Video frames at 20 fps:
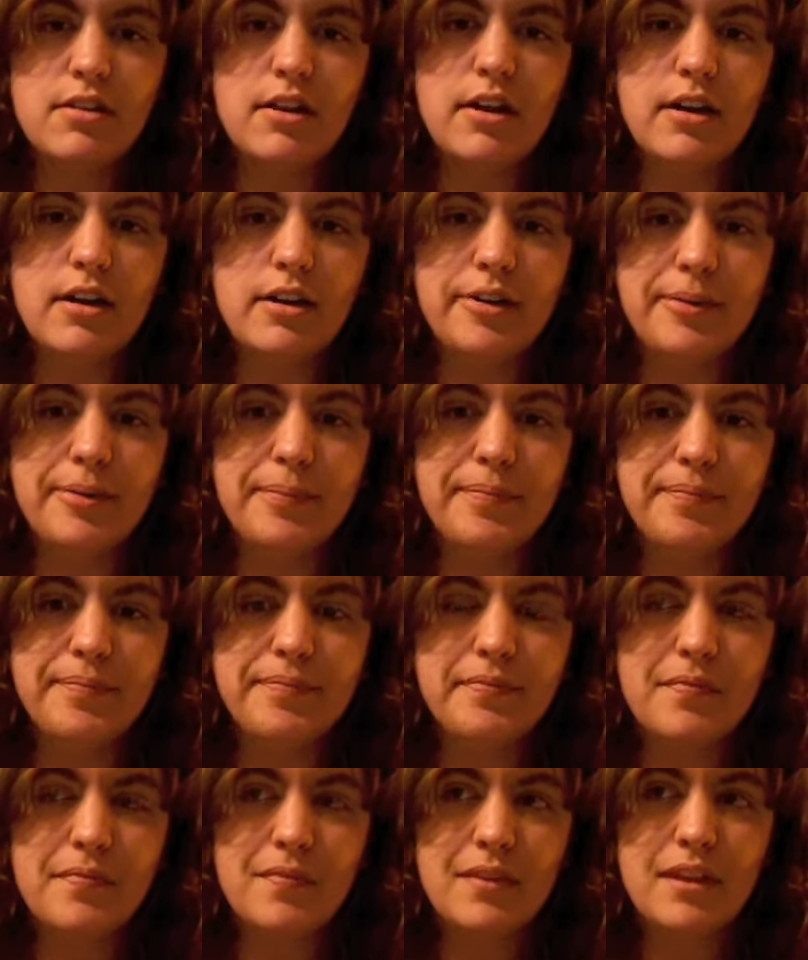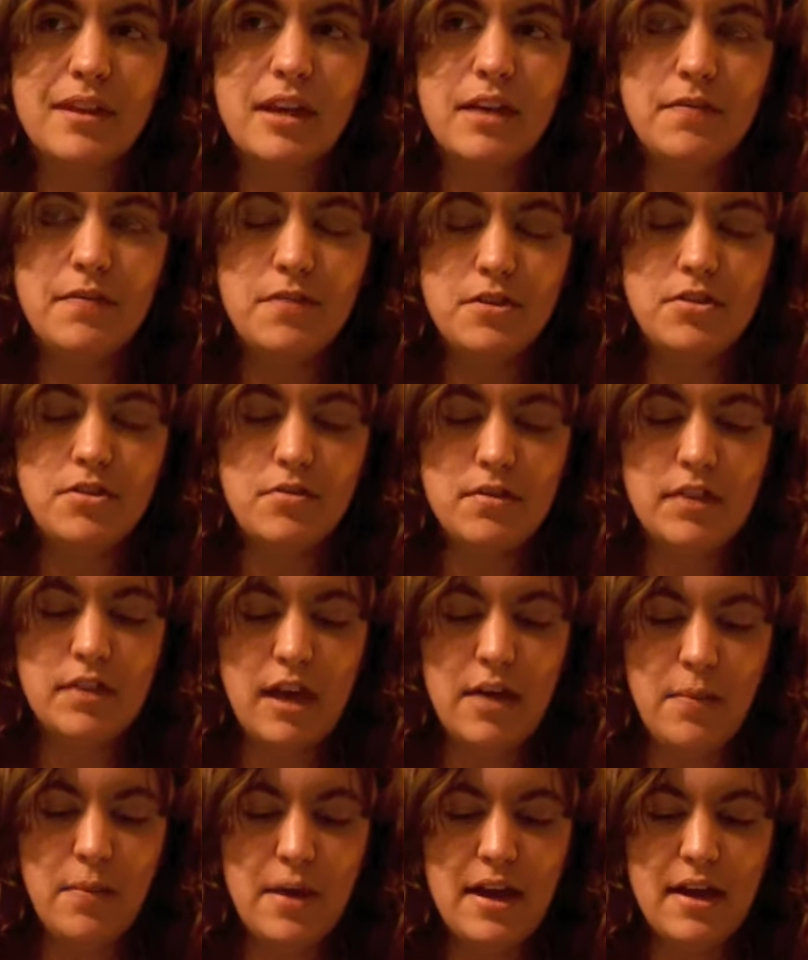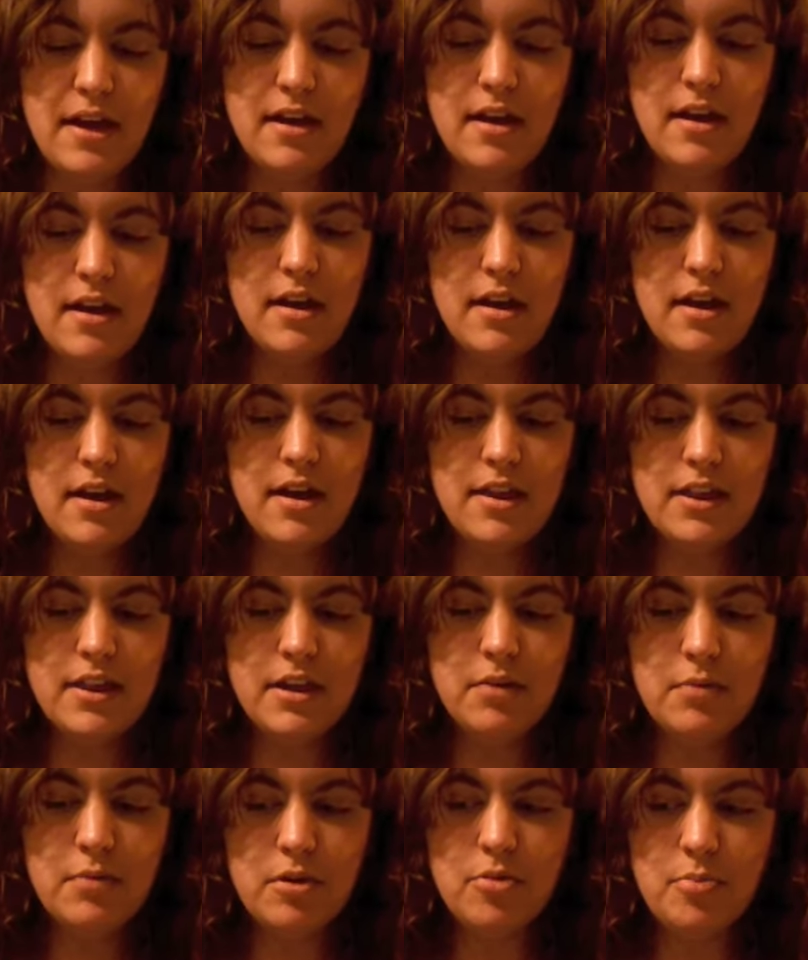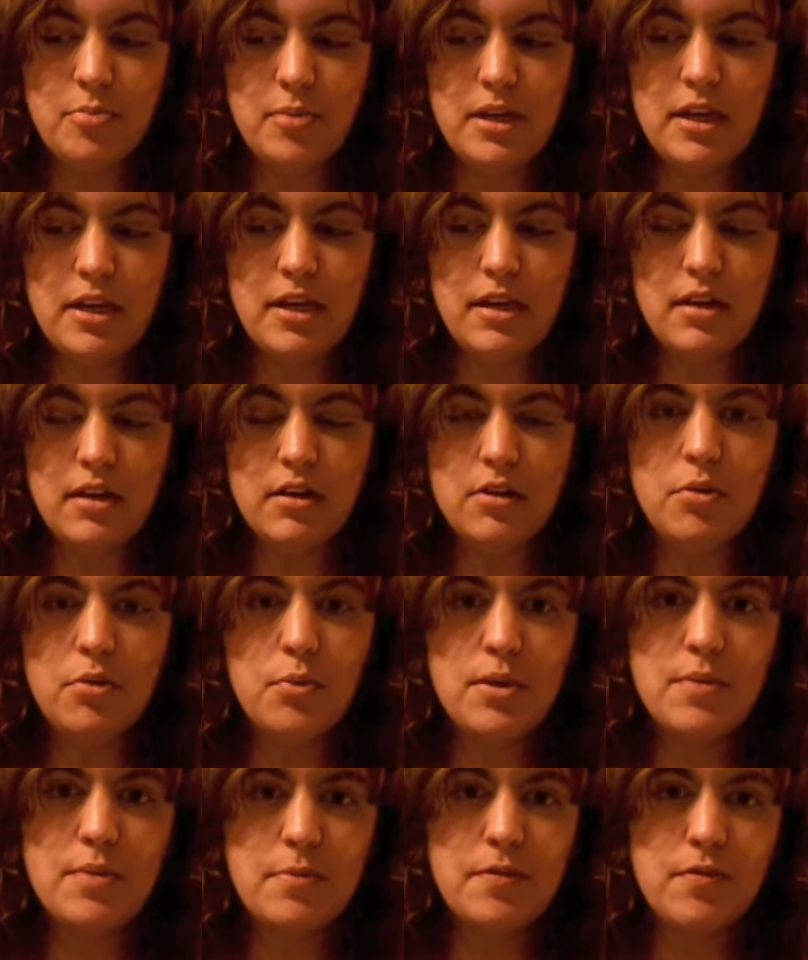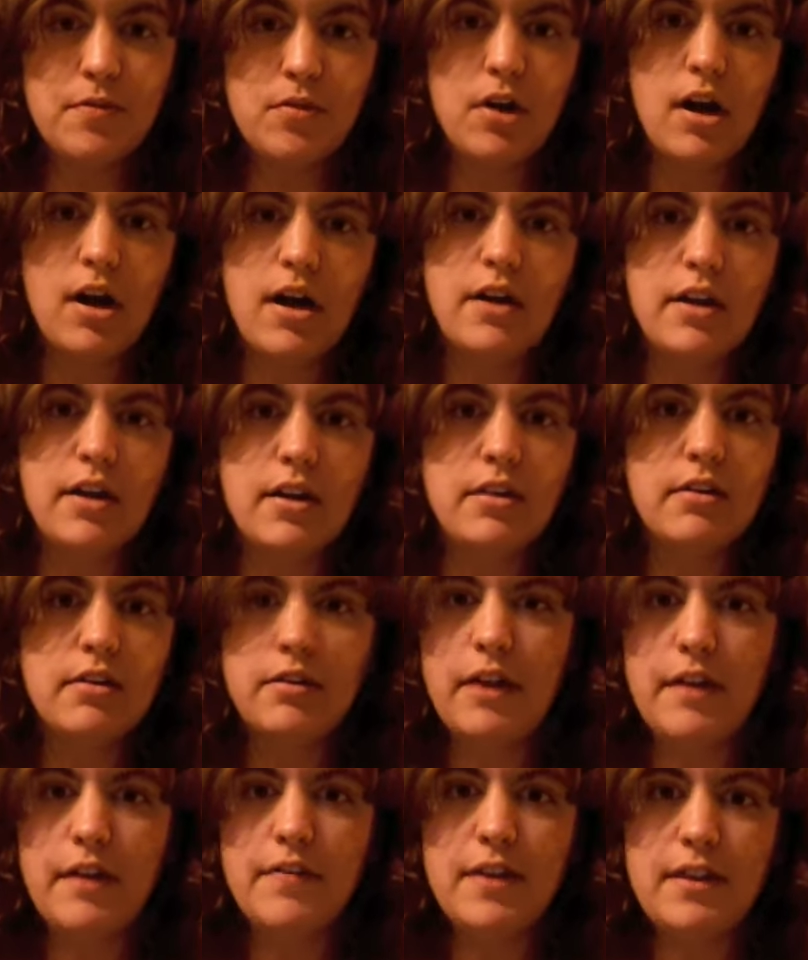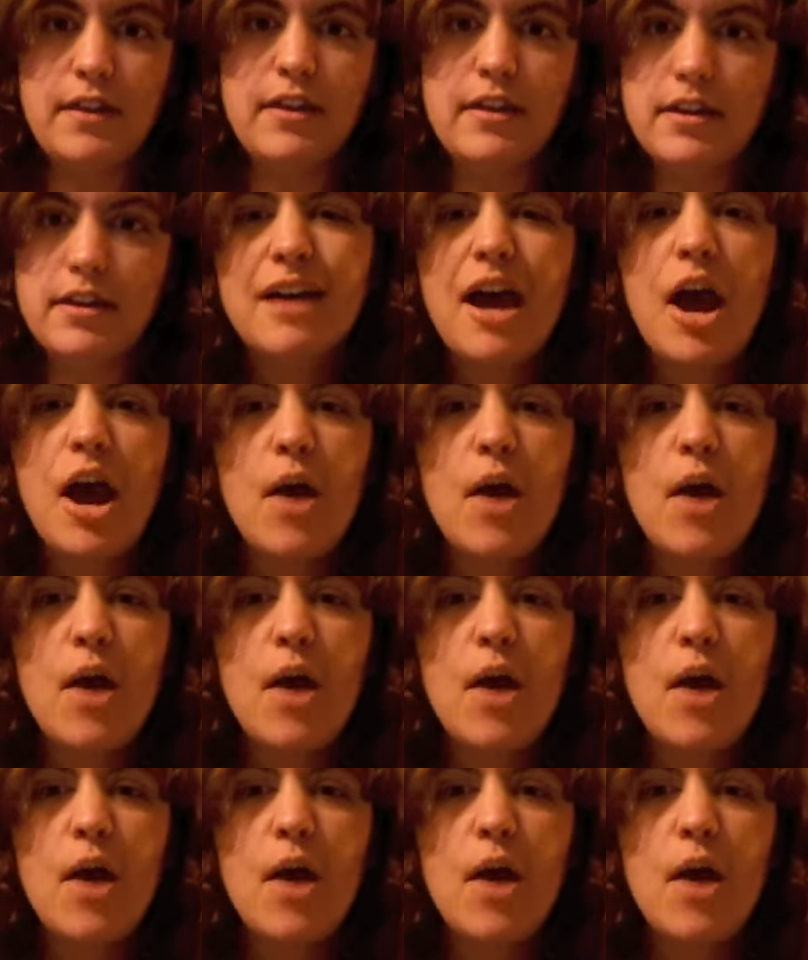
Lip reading: And if you do it that way, then it won't be, a week before con and you don't have anything done.